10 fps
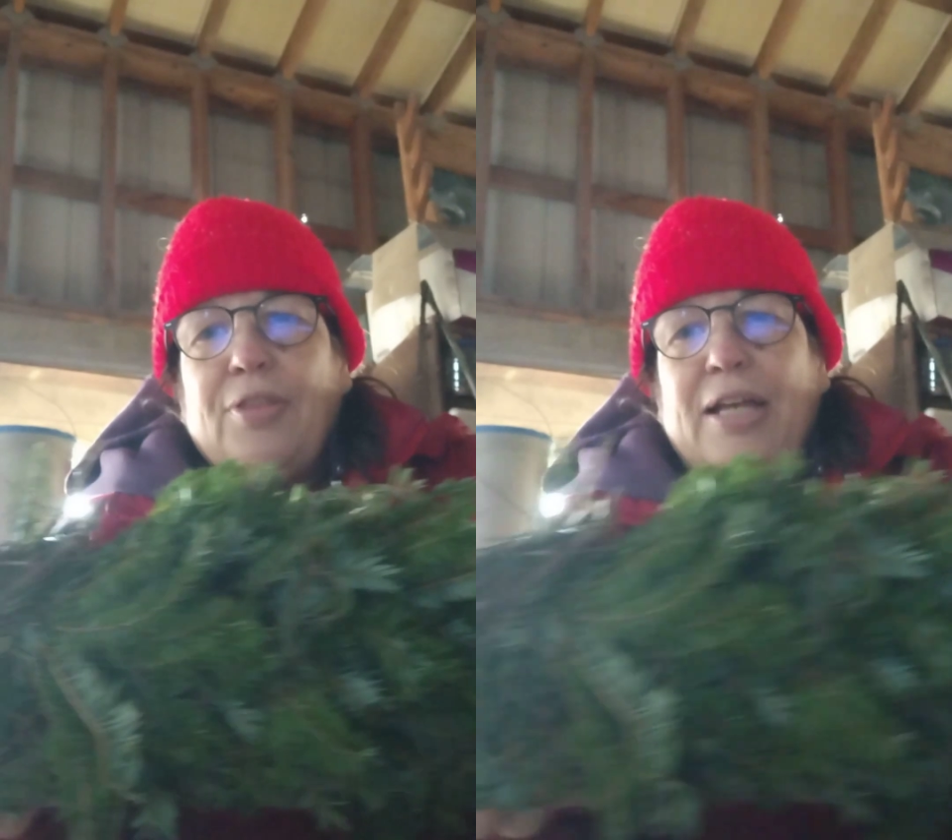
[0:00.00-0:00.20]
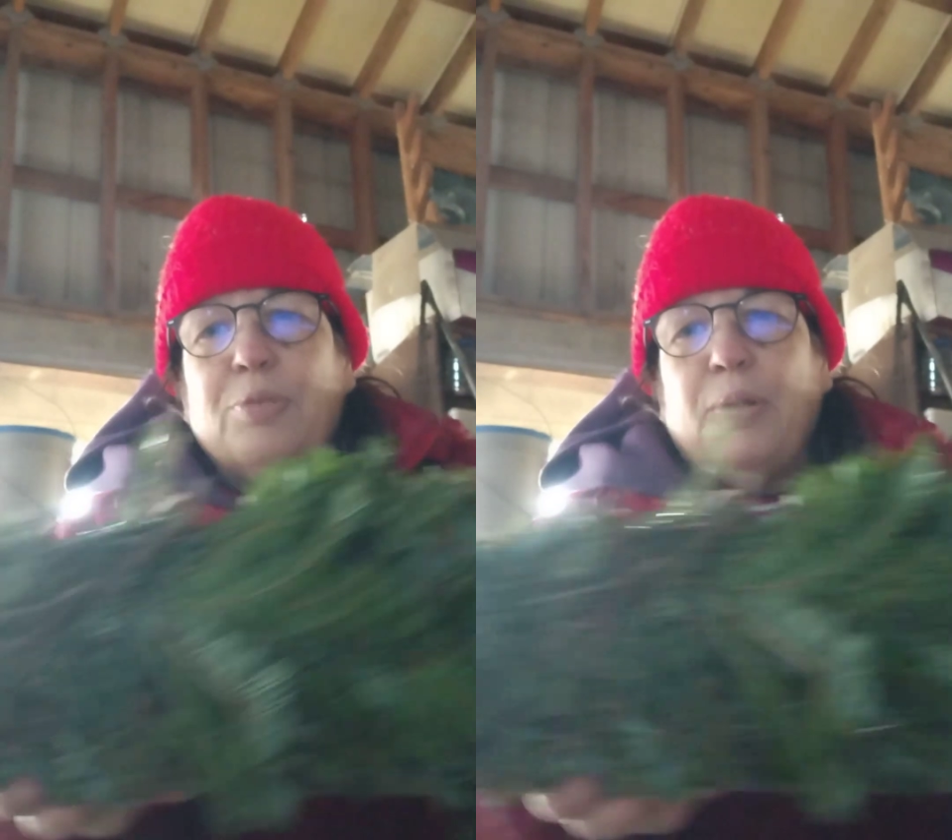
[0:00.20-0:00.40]

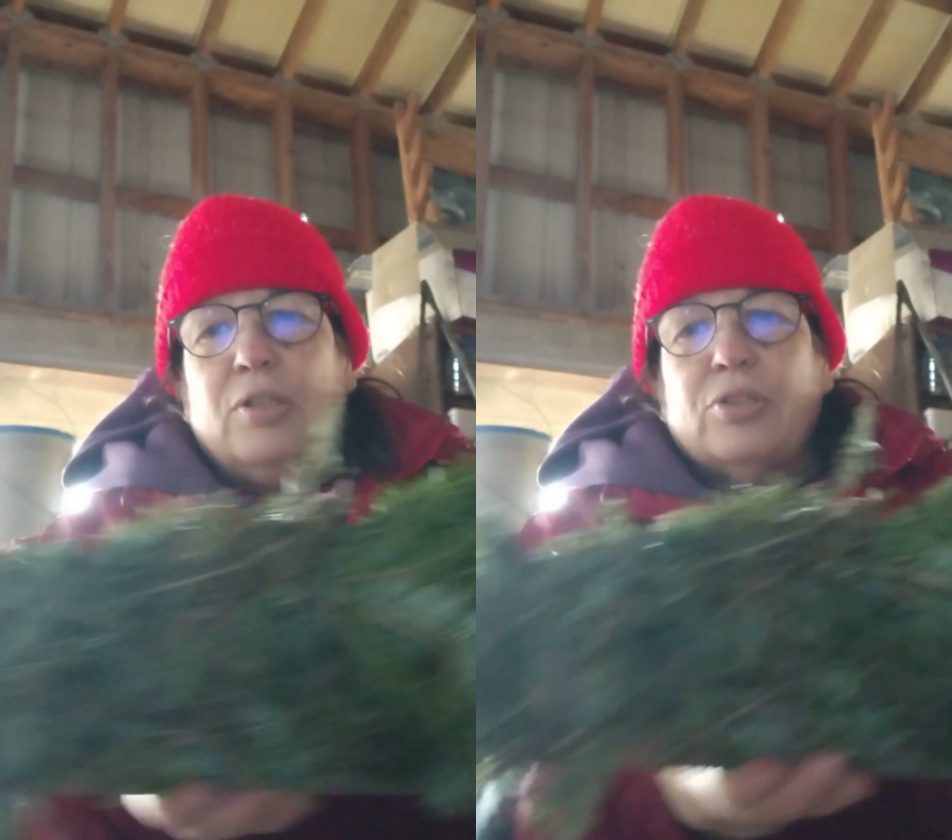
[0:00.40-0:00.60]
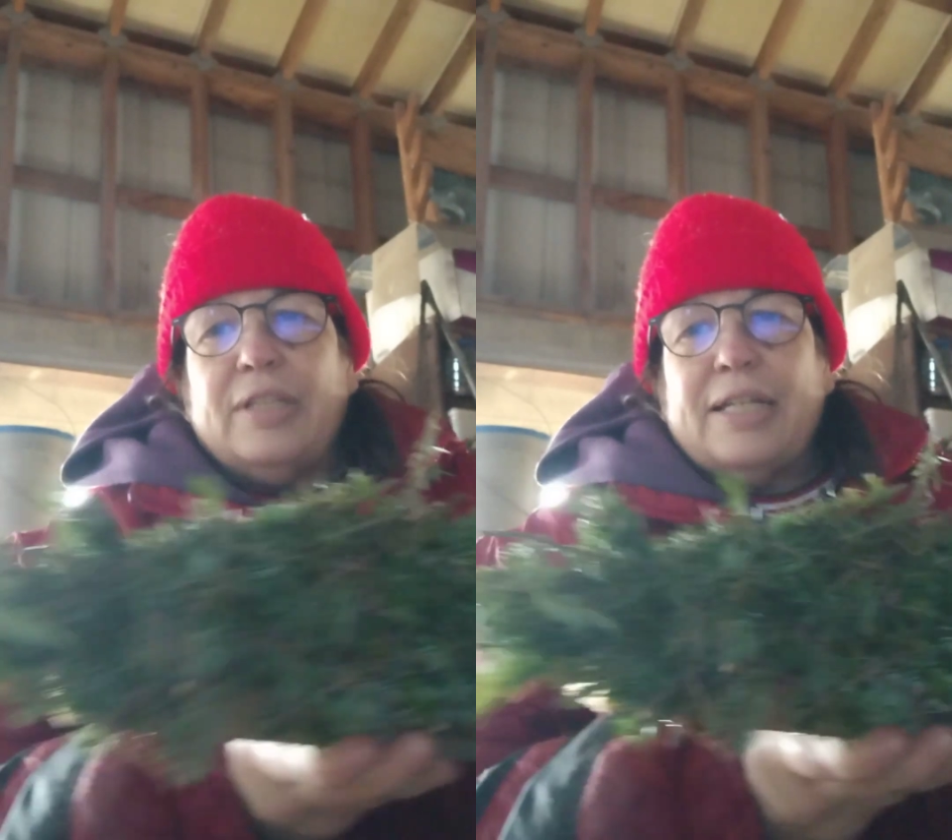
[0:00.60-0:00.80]
and that's what it
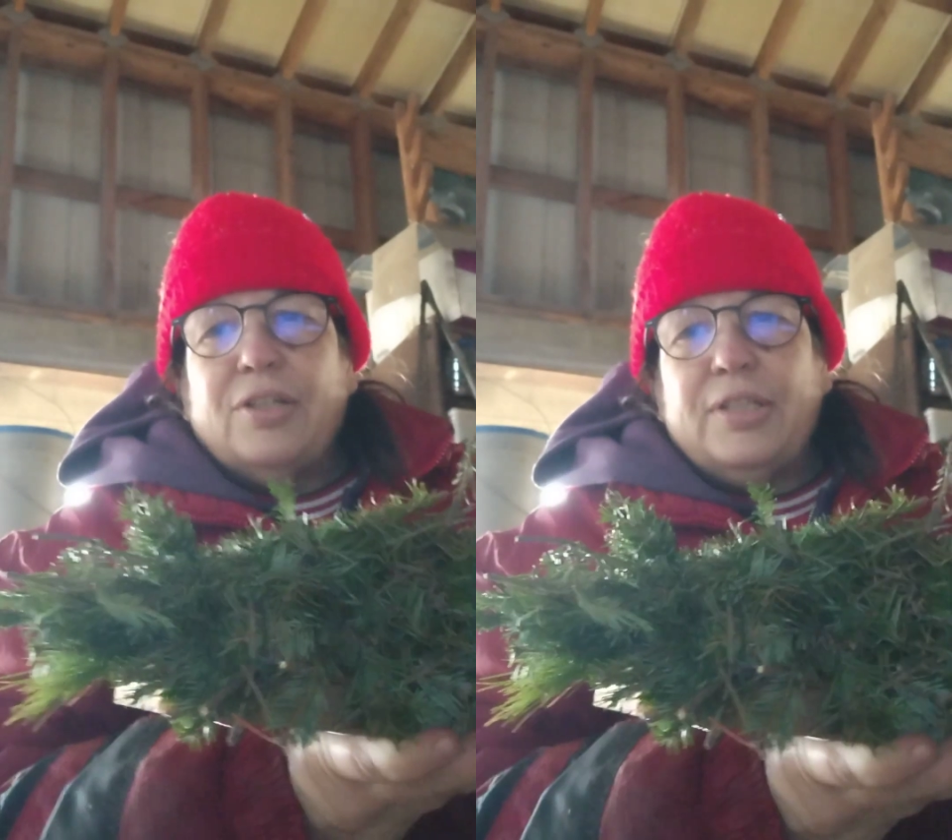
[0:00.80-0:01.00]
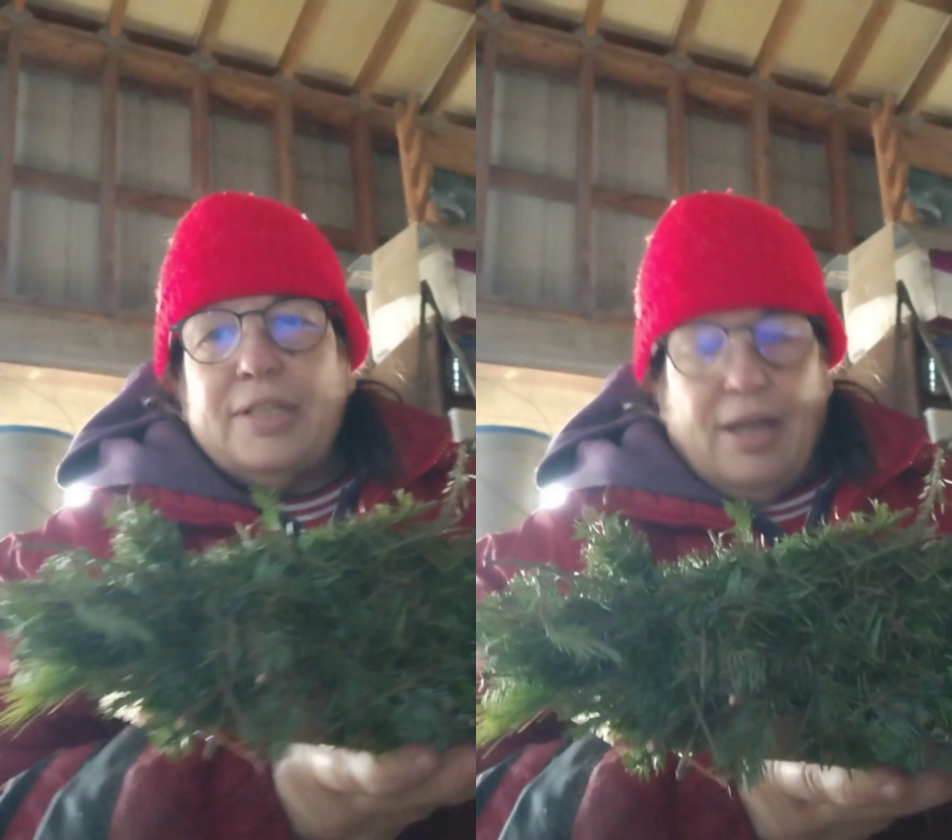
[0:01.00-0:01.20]
looks like
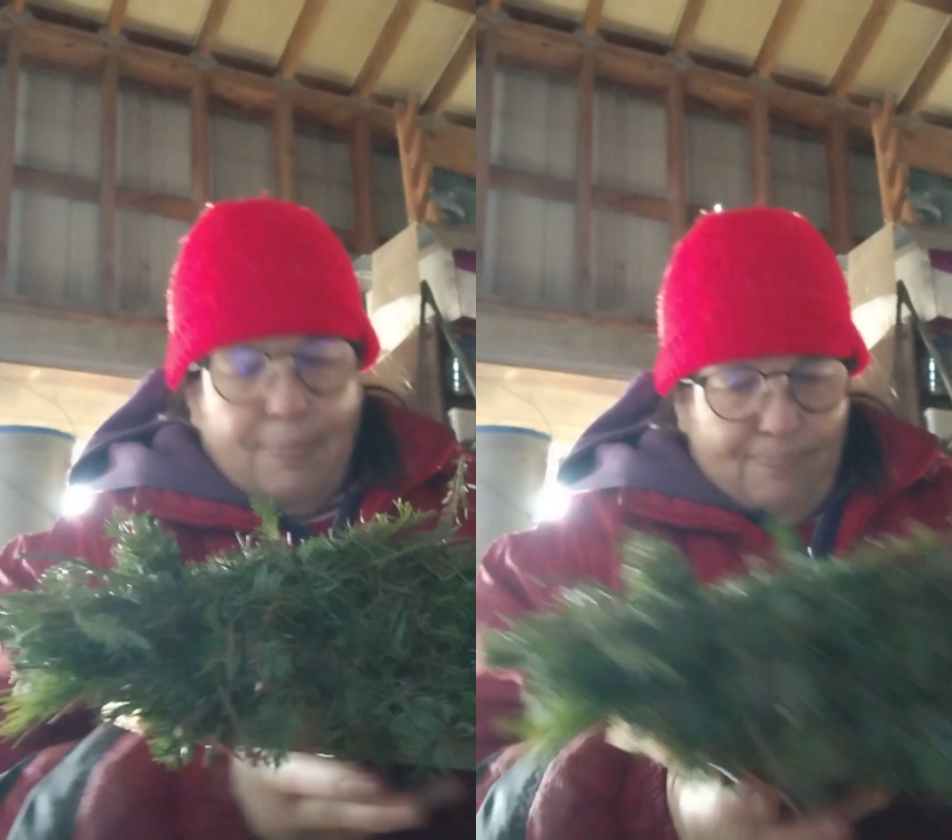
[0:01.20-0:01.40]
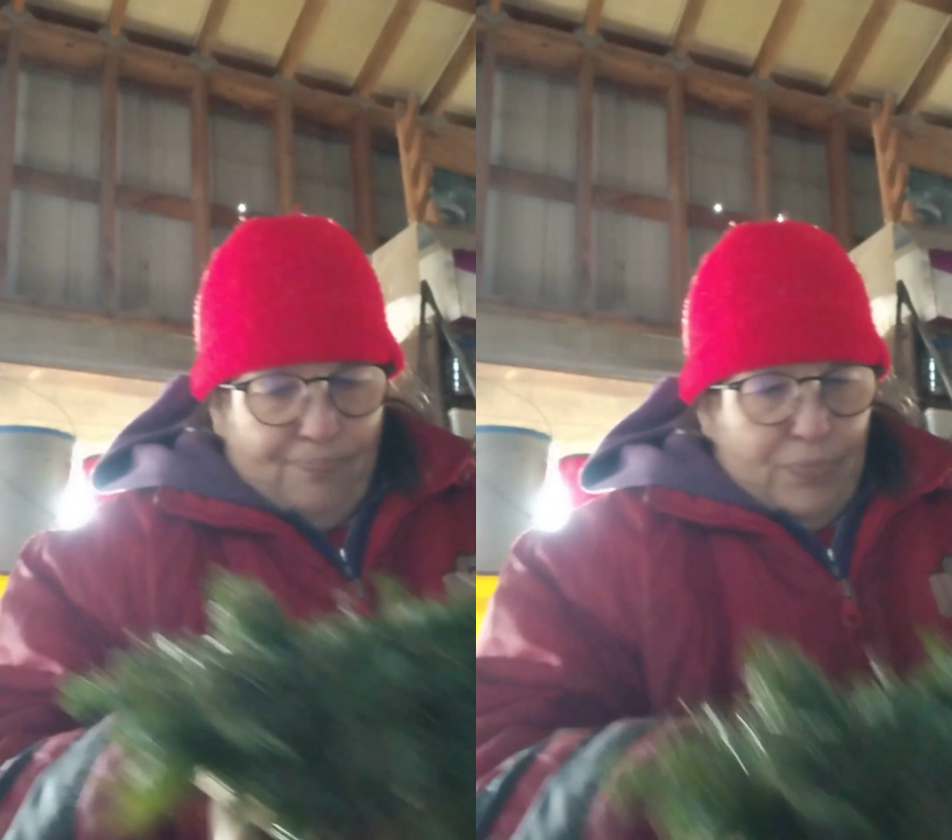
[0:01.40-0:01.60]
on the top.